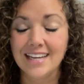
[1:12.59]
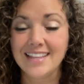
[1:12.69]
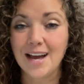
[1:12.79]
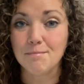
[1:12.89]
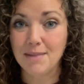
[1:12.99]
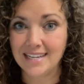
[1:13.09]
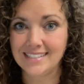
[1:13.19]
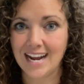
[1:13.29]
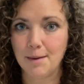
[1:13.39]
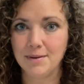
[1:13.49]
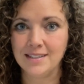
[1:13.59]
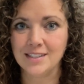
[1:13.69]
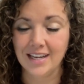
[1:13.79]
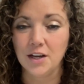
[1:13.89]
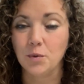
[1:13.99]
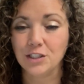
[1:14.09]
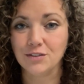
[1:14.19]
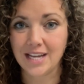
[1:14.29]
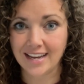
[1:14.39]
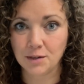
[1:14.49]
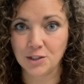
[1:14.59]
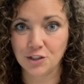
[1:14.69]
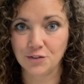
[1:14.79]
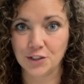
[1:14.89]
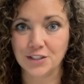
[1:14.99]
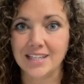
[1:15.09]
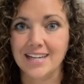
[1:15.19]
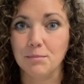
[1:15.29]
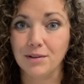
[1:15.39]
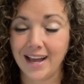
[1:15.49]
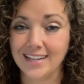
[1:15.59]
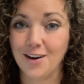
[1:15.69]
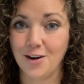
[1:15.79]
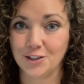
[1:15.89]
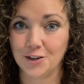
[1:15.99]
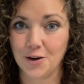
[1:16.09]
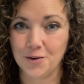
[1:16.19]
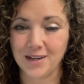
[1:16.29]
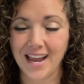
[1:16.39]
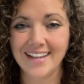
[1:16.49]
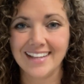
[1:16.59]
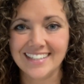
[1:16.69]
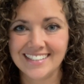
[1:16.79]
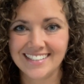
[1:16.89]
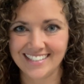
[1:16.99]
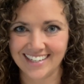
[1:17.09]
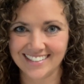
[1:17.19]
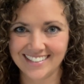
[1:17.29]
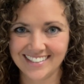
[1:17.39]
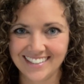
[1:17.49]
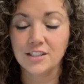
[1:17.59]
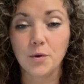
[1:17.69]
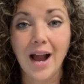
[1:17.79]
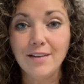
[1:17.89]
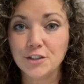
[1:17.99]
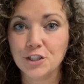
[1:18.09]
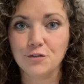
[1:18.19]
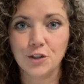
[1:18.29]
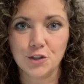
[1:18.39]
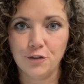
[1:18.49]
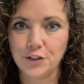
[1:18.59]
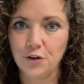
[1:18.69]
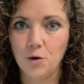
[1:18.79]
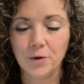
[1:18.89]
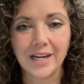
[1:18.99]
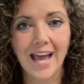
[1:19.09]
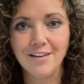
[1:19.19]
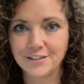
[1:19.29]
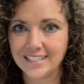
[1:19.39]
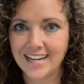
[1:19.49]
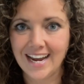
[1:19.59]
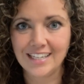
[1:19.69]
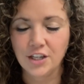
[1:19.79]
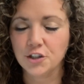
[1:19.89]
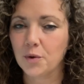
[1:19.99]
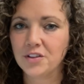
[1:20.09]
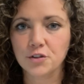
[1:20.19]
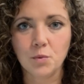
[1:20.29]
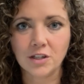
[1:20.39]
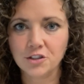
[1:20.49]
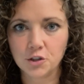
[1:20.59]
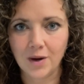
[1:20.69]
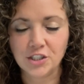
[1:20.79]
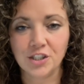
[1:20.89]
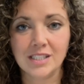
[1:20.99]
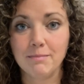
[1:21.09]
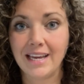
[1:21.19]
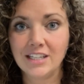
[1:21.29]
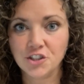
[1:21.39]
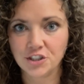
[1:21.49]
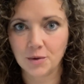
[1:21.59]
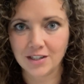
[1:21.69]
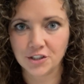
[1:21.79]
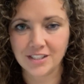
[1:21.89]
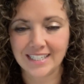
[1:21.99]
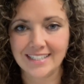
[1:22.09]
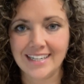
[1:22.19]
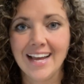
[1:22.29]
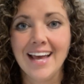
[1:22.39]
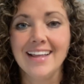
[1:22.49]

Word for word: That best happens when you've taken what you've learned and applied it on your own, and then it sticks. So after you've looked over your homework every night, you're going through one or two questions, making sure you understand it.